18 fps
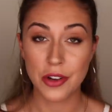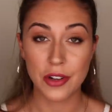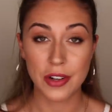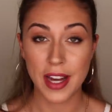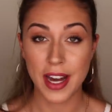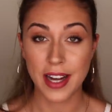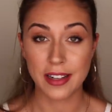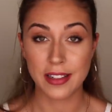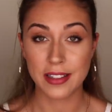know
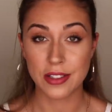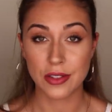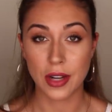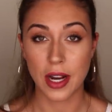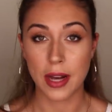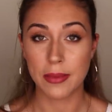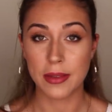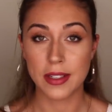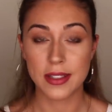how to
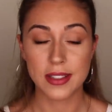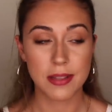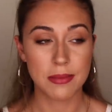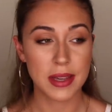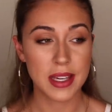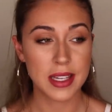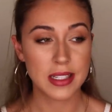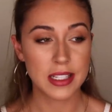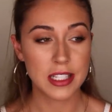describe it. To
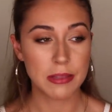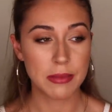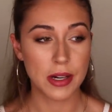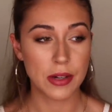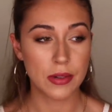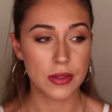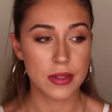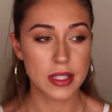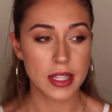me, it
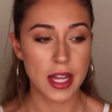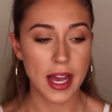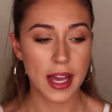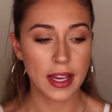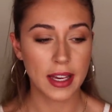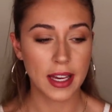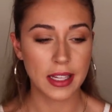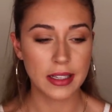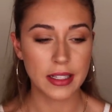smells
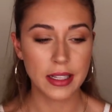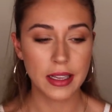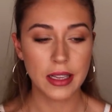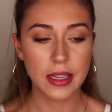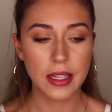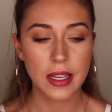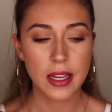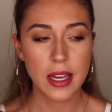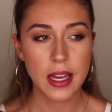like a
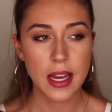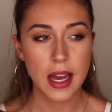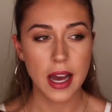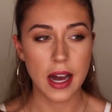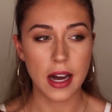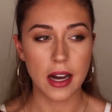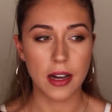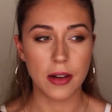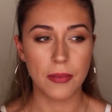little
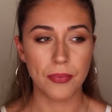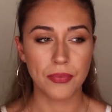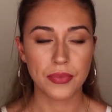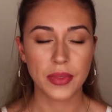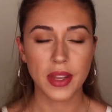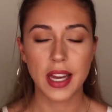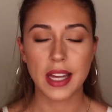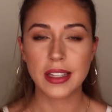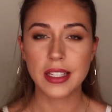
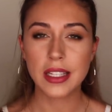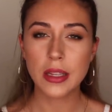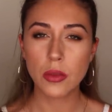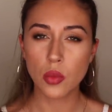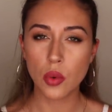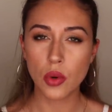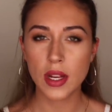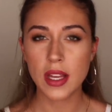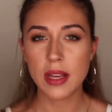
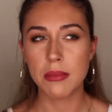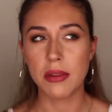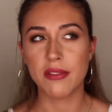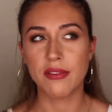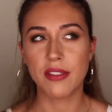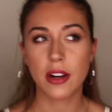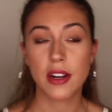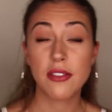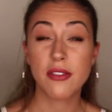woody,
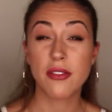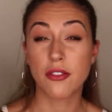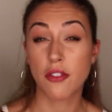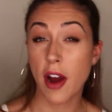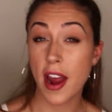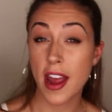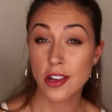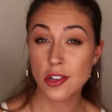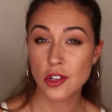but very
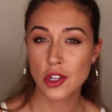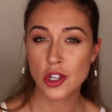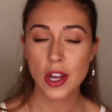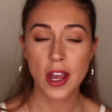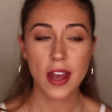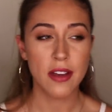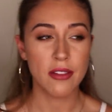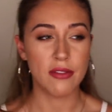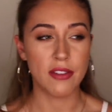fresh,
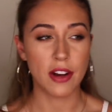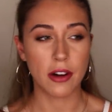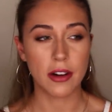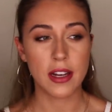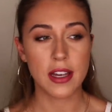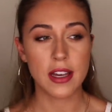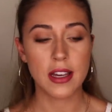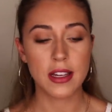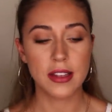
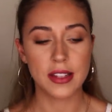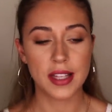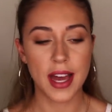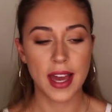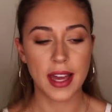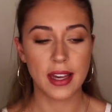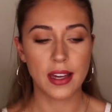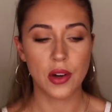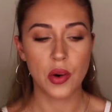very
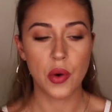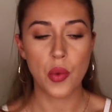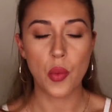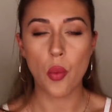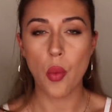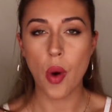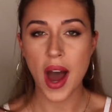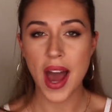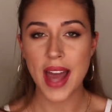like
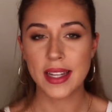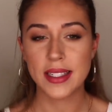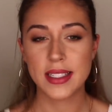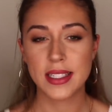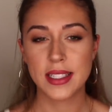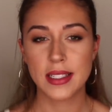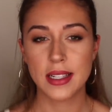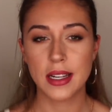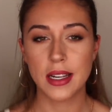white
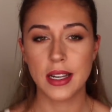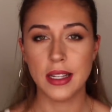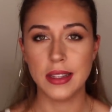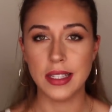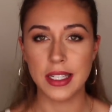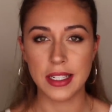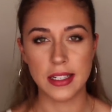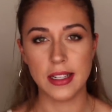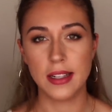
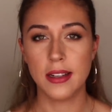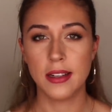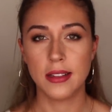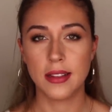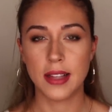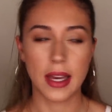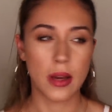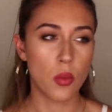linen,